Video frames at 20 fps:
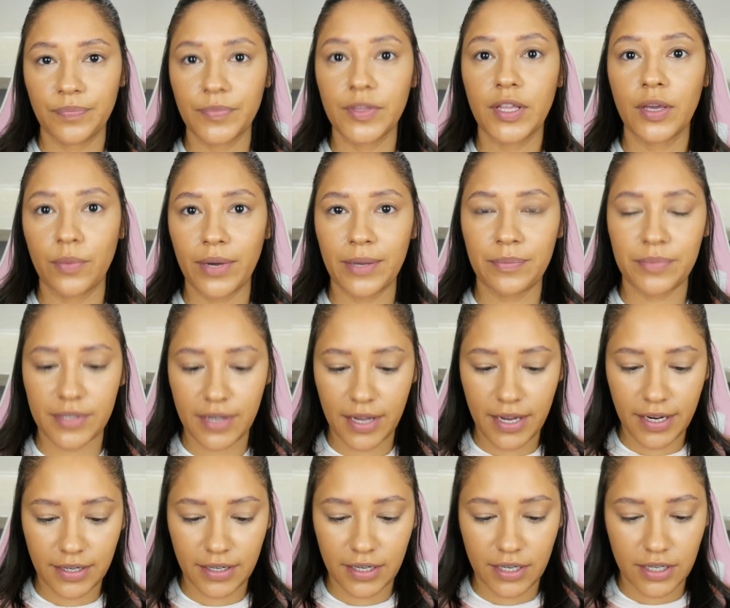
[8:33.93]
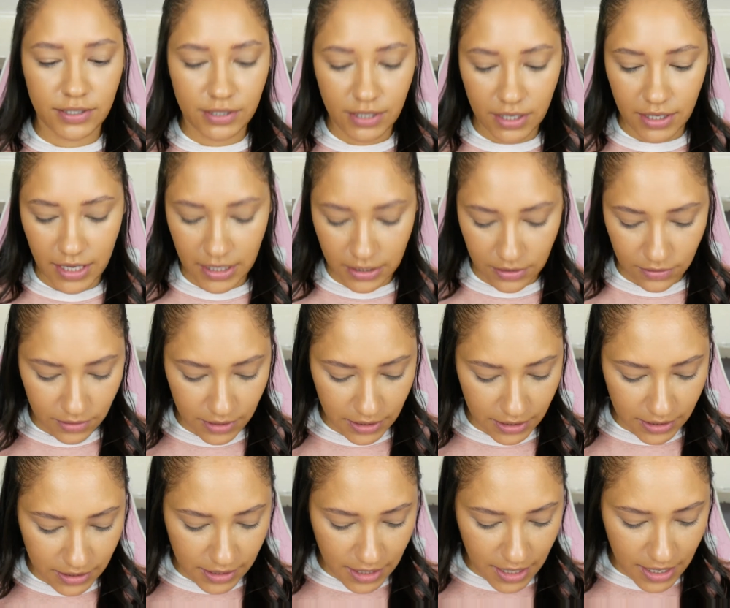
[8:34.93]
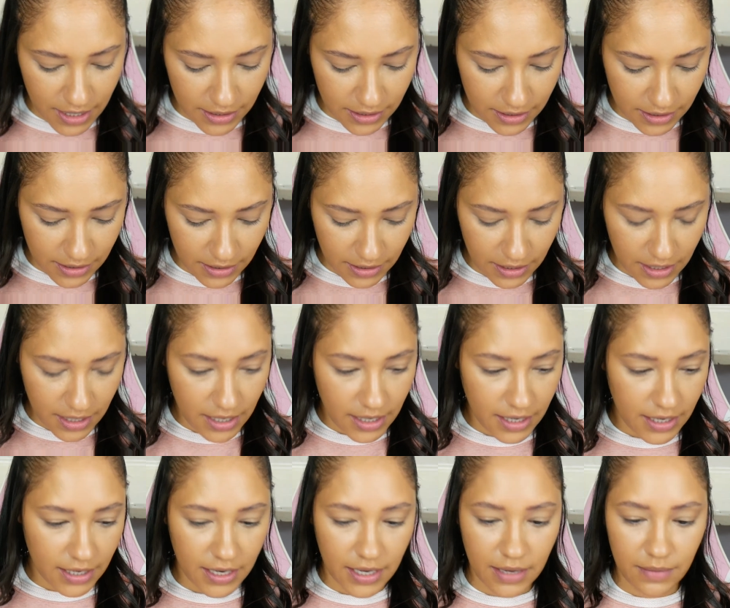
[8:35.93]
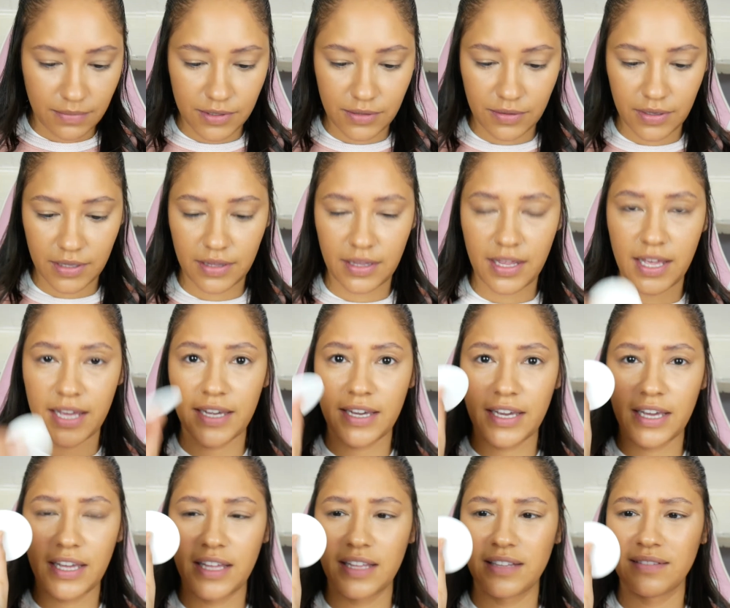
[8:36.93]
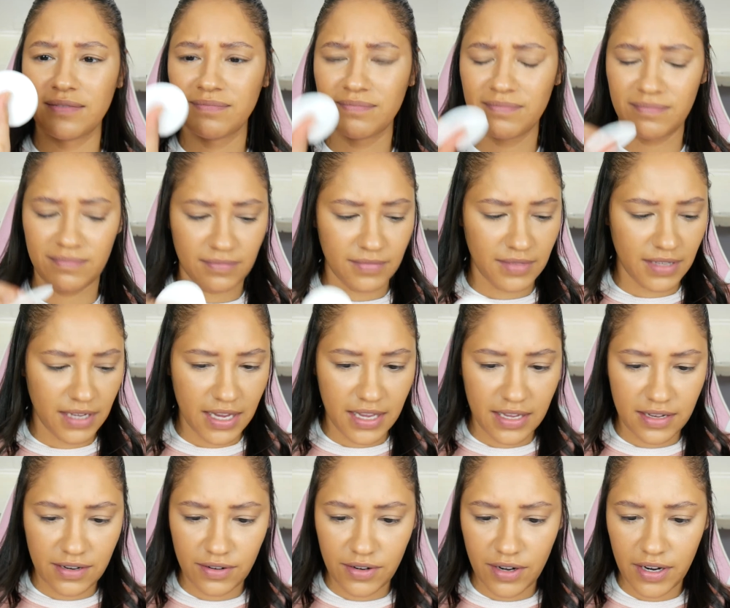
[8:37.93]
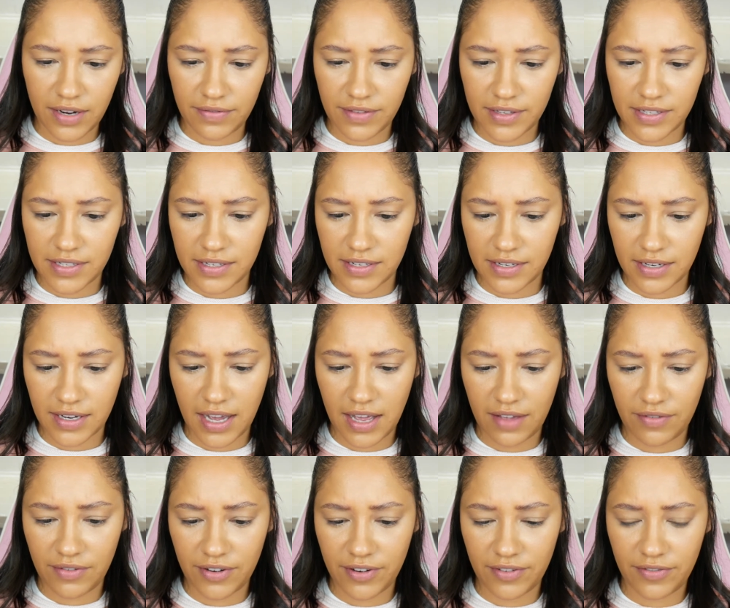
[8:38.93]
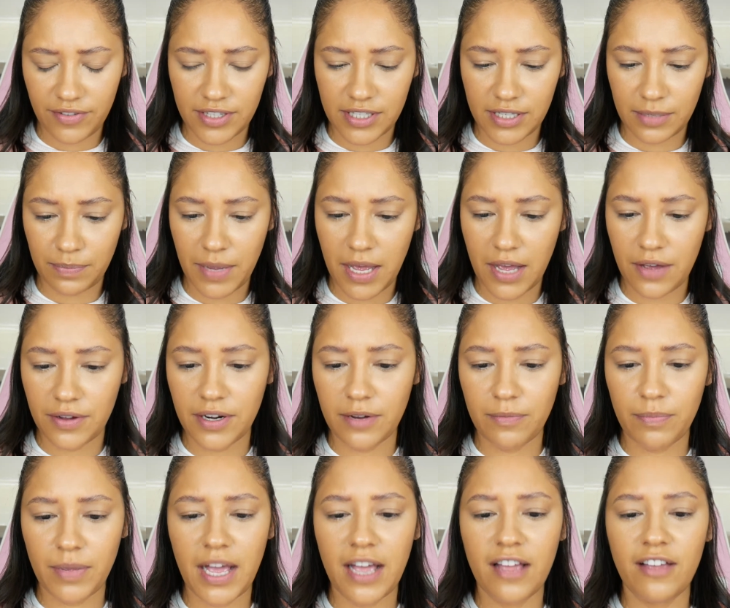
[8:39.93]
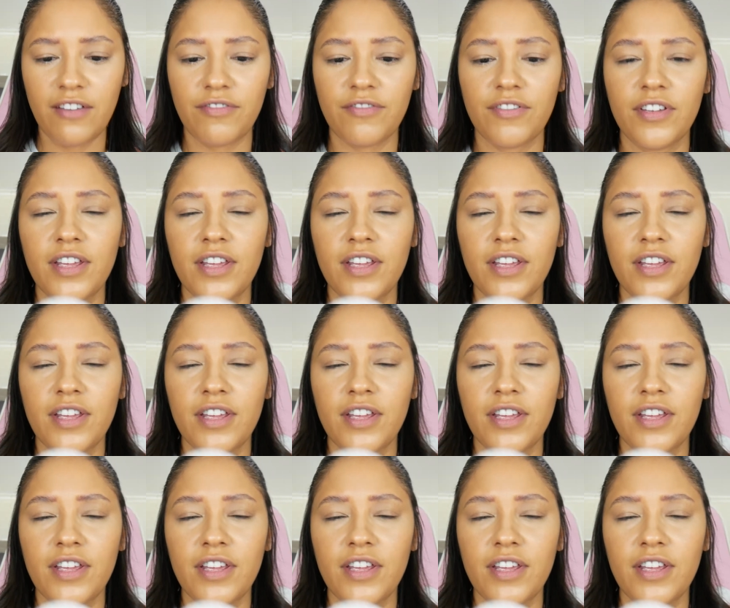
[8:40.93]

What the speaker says: website. So that's all it says. It comes with like, I don't know if this is a cover, if it's a powder puff,